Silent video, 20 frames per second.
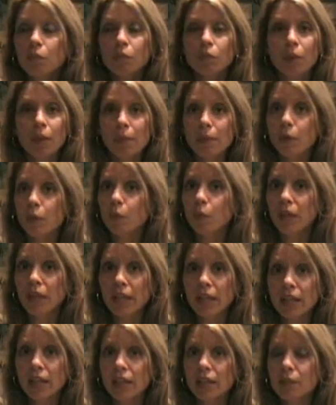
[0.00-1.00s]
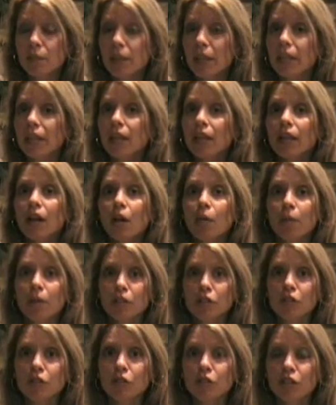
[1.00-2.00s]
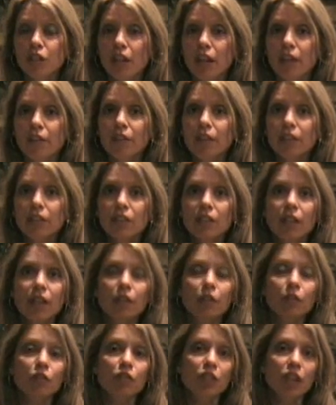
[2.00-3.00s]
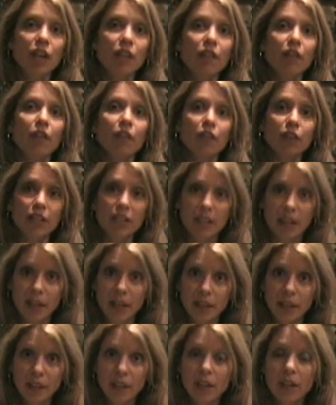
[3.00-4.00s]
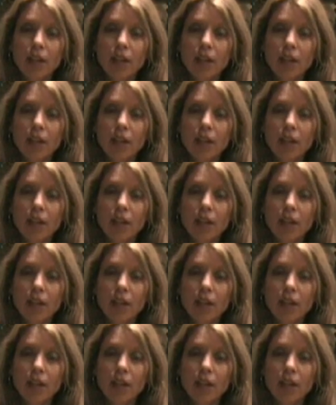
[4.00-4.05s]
maybe a week, depending on how much you shave. Let's say you shave every day.